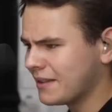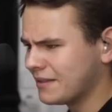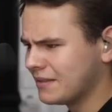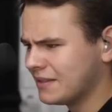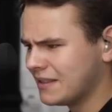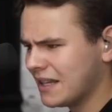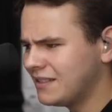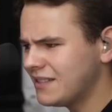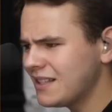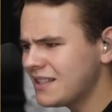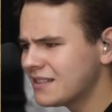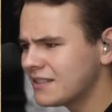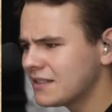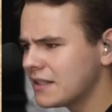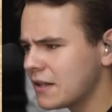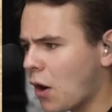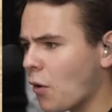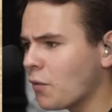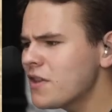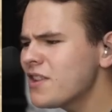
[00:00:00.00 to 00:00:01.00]
Did this...
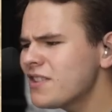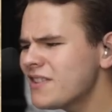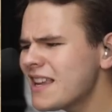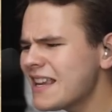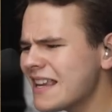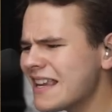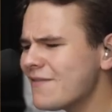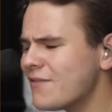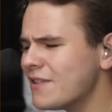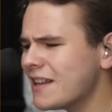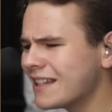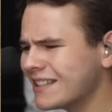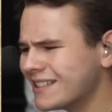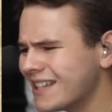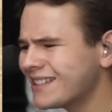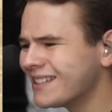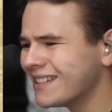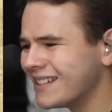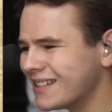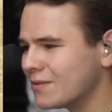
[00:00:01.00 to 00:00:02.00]
Oh, this thing even
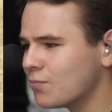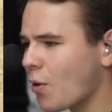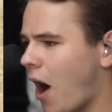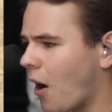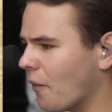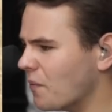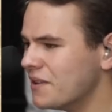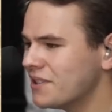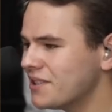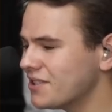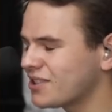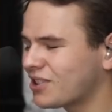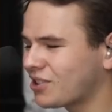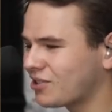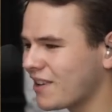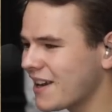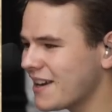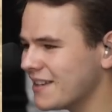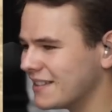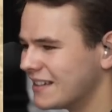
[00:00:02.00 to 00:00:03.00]
existed as well. This is
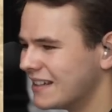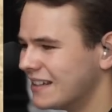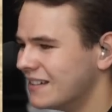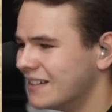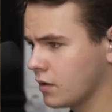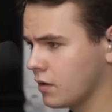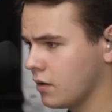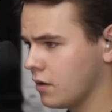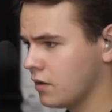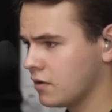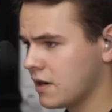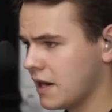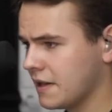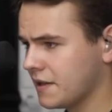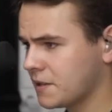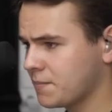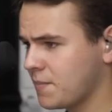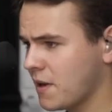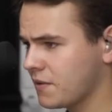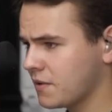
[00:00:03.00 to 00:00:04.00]
crazy. All right,
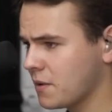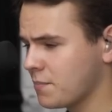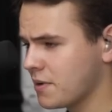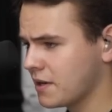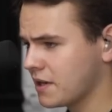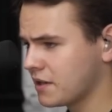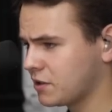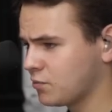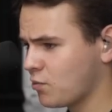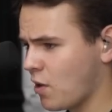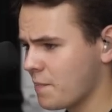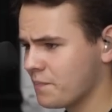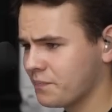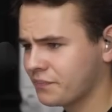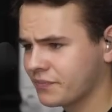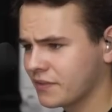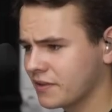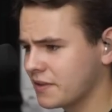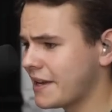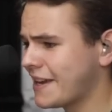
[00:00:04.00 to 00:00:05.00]
let's pick the biggest one.
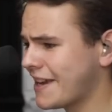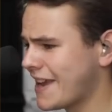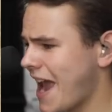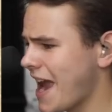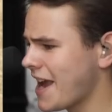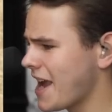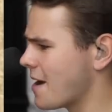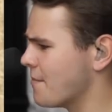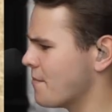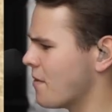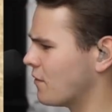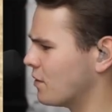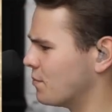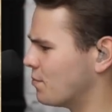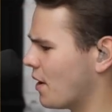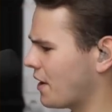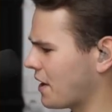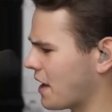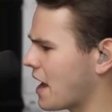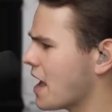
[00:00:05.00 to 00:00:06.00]
The KM,
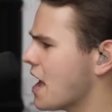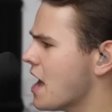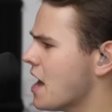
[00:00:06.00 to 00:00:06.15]
everybody.